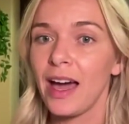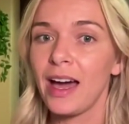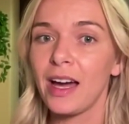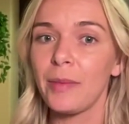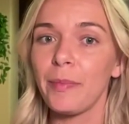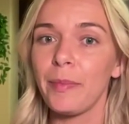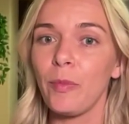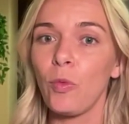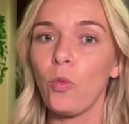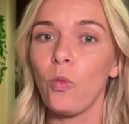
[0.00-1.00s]

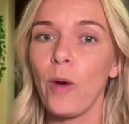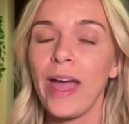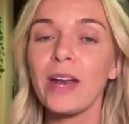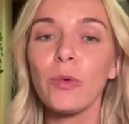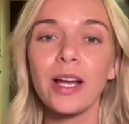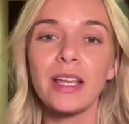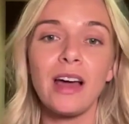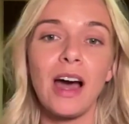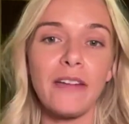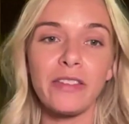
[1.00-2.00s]
When we're in
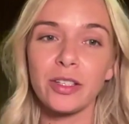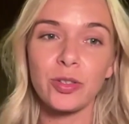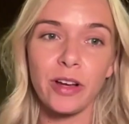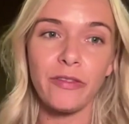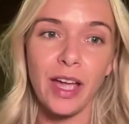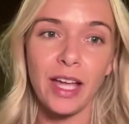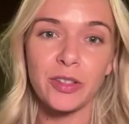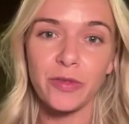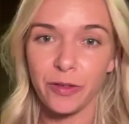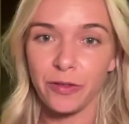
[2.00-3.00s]
the ovulatory
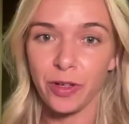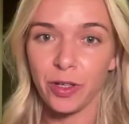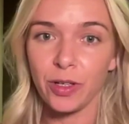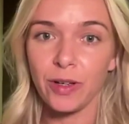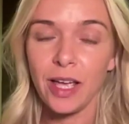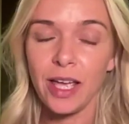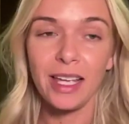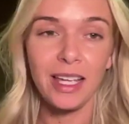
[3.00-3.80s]
phase for food,